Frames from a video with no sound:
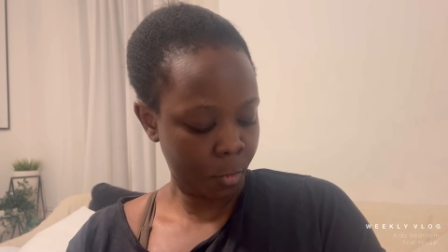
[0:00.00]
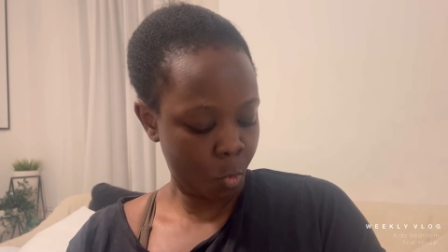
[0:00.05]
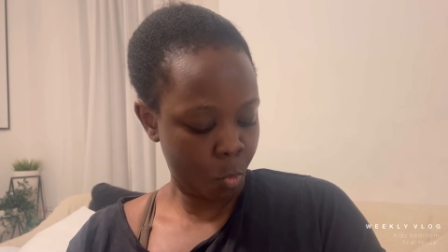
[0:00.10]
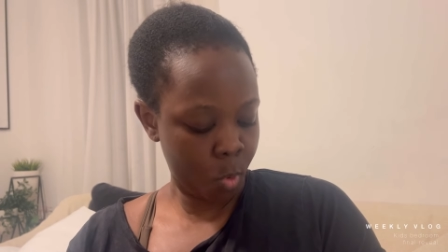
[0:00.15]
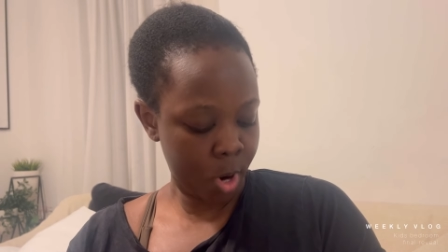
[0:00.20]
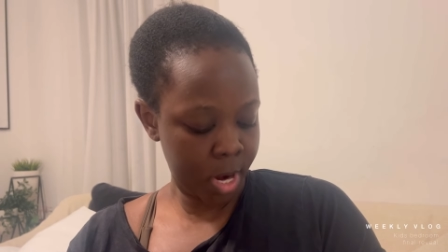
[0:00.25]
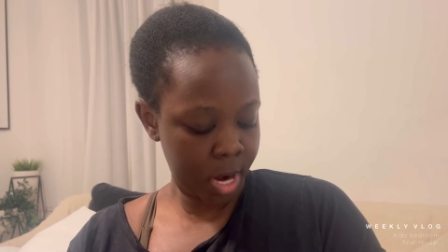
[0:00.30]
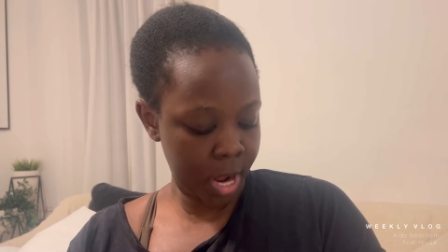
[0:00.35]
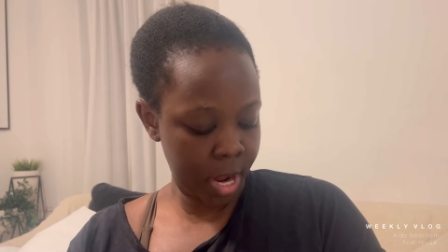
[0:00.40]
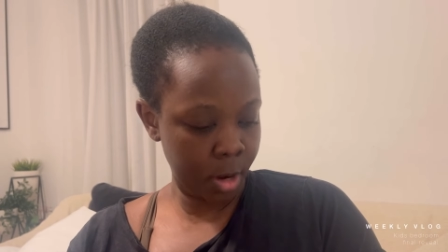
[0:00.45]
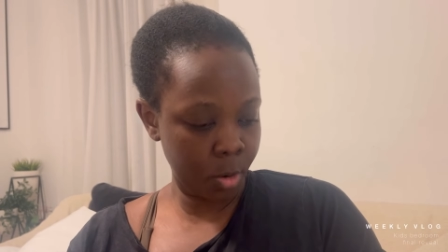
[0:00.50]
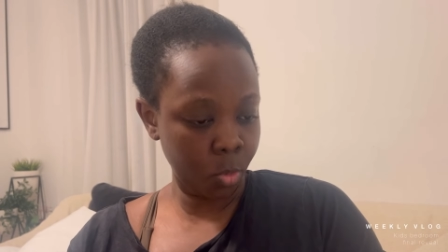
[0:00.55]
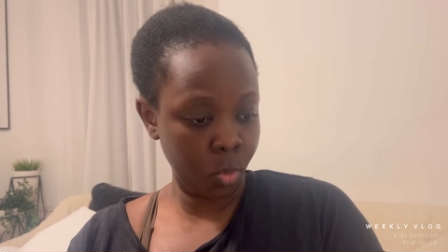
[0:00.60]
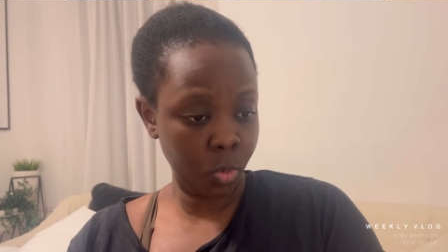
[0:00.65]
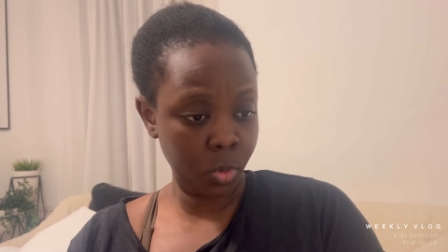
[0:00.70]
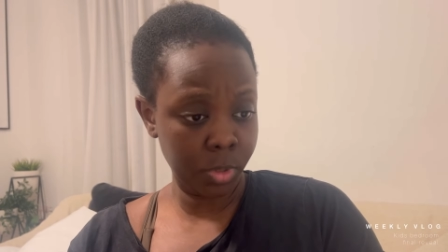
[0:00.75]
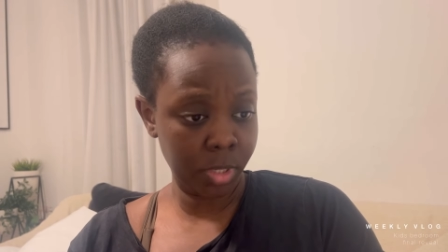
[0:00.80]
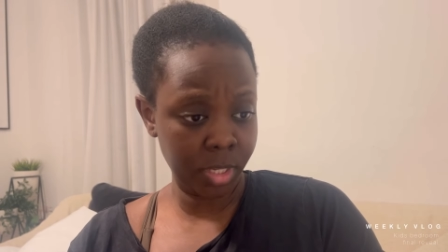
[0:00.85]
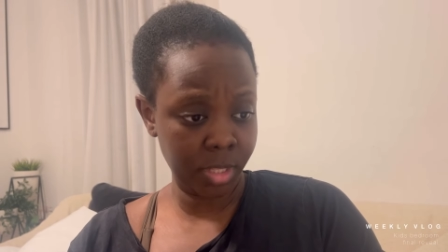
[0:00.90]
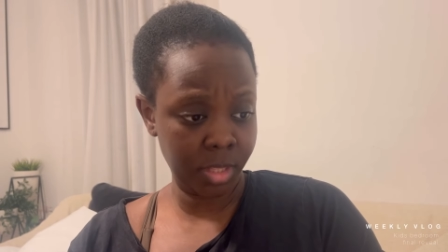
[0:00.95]
When I
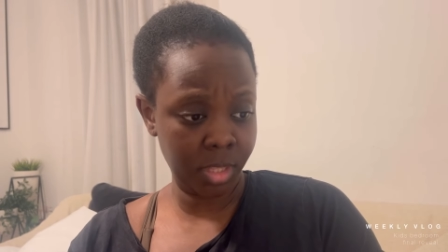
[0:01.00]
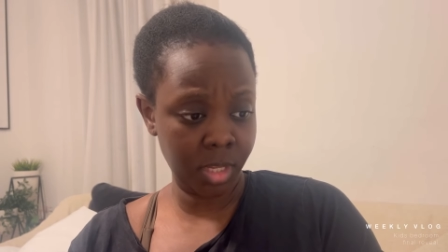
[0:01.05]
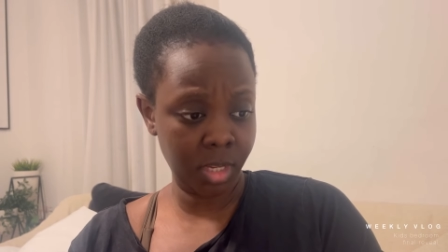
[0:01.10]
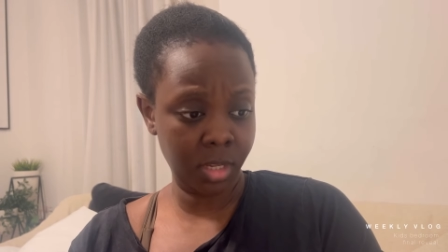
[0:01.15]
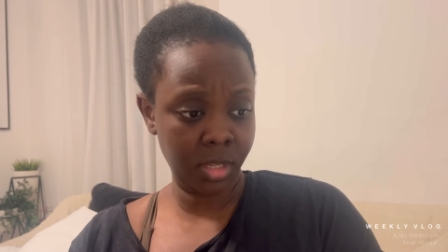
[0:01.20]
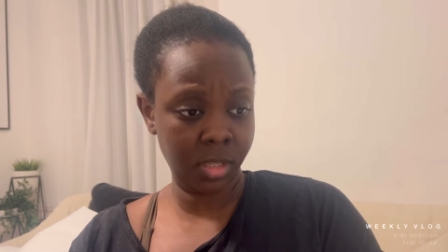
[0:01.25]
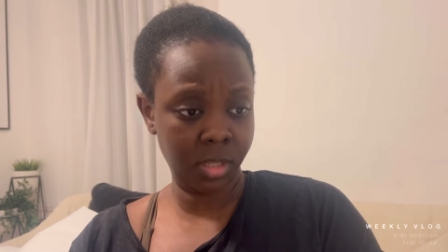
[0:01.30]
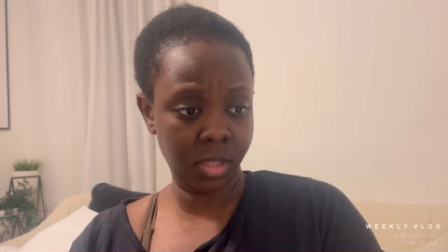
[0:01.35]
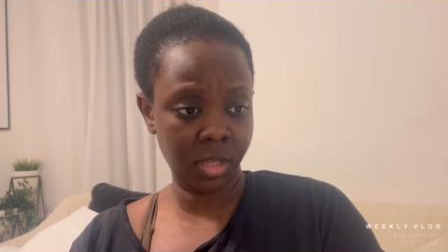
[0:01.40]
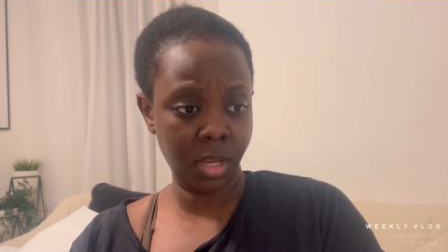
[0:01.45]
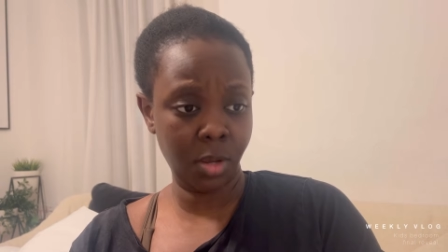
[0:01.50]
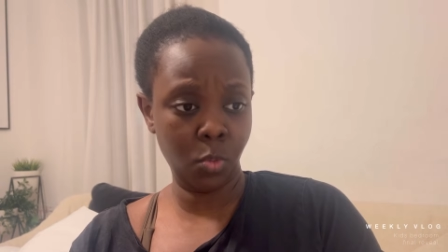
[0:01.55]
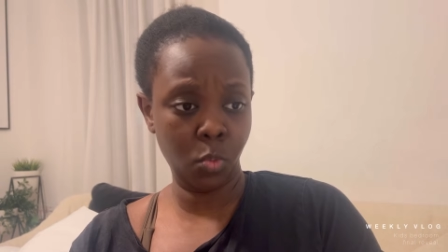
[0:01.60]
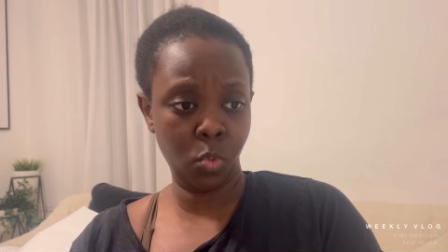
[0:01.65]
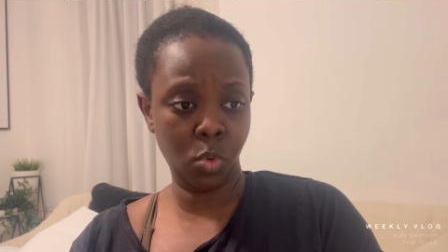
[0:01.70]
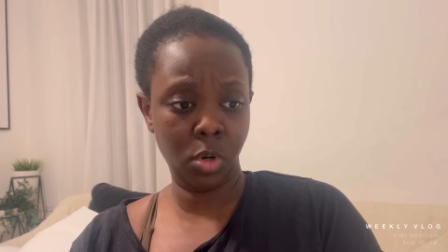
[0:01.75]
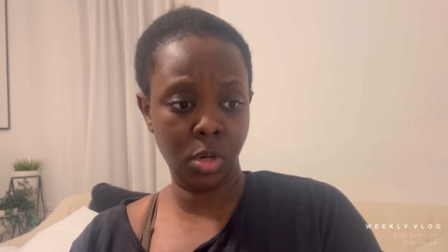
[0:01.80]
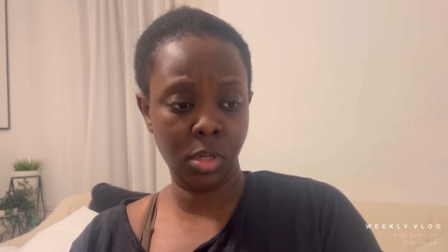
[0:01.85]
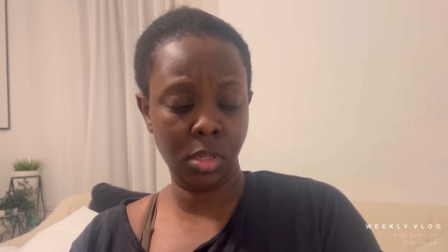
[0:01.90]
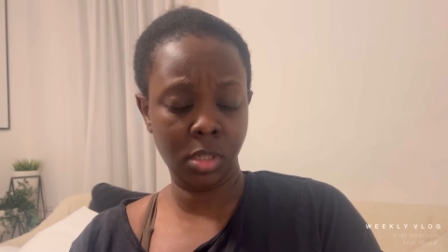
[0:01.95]
ordered this, it
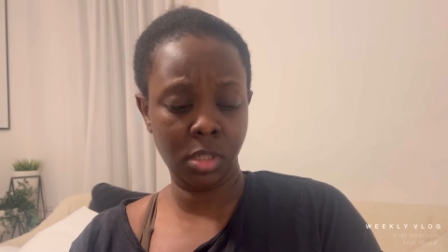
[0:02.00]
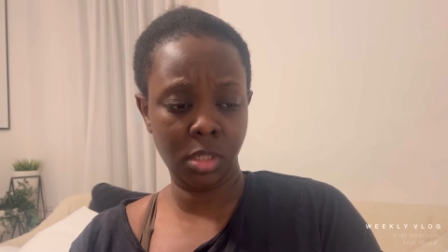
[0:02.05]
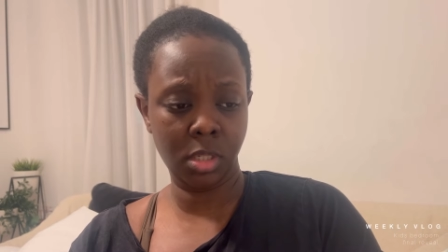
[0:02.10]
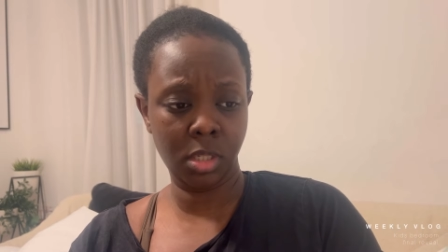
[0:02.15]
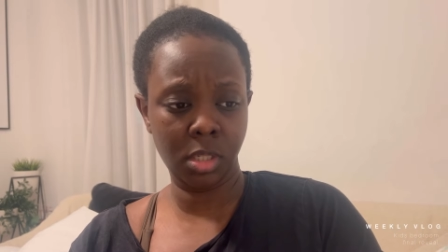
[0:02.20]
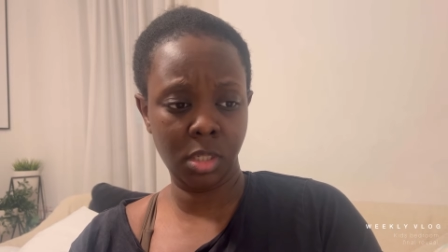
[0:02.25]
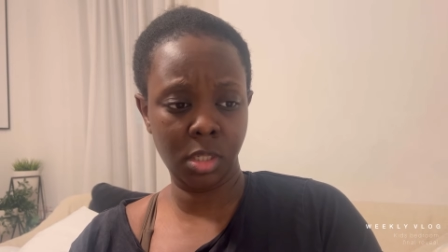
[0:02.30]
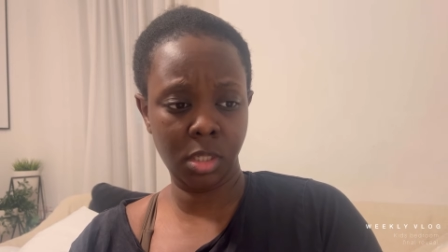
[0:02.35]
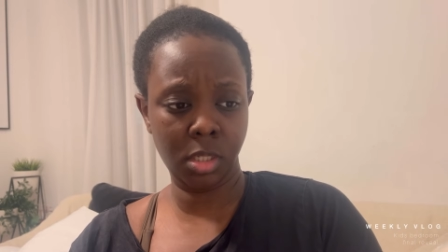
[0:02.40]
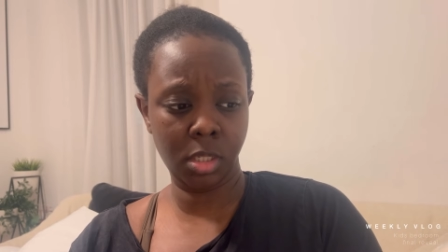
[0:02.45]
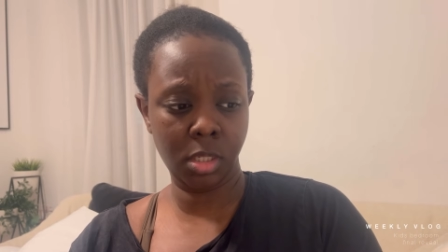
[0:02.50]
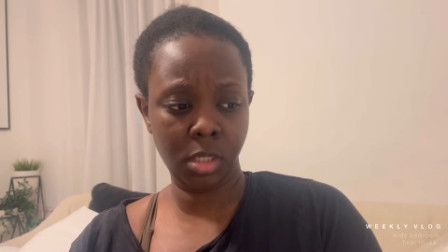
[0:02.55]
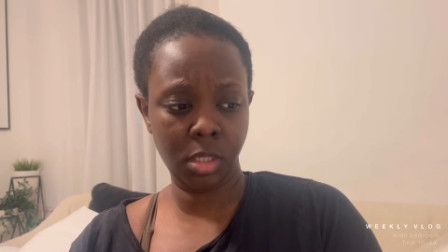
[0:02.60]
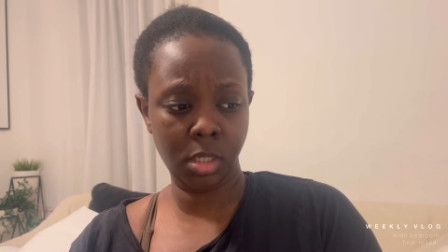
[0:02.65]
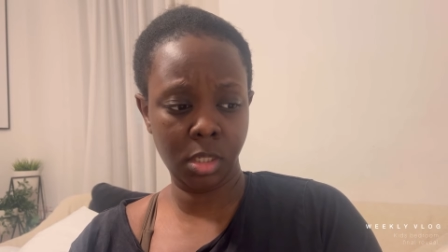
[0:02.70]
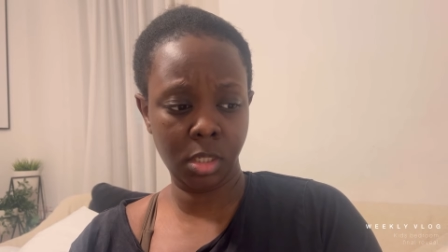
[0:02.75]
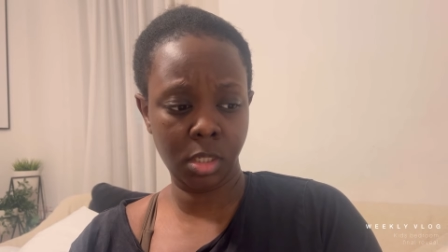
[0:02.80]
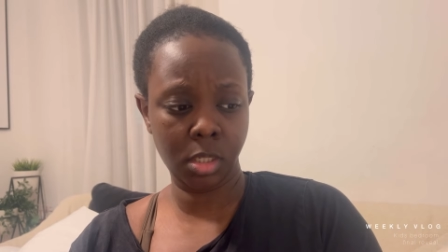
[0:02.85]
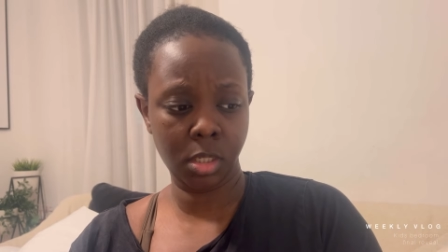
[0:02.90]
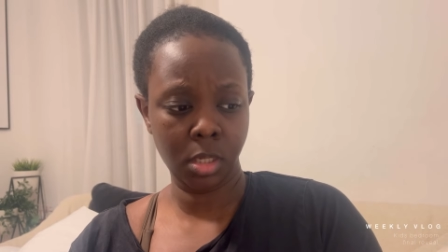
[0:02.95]

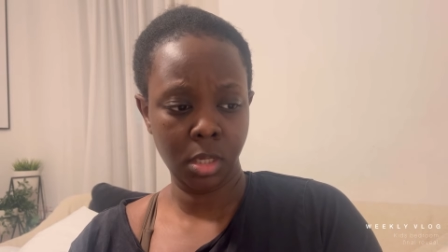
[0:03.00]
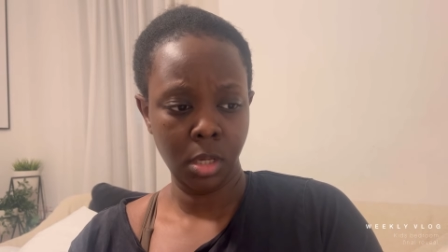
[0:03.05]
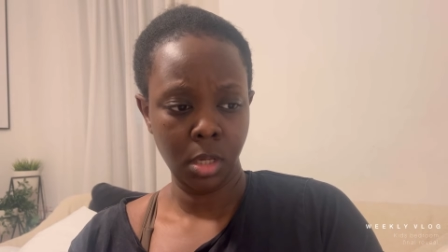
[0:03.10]
was.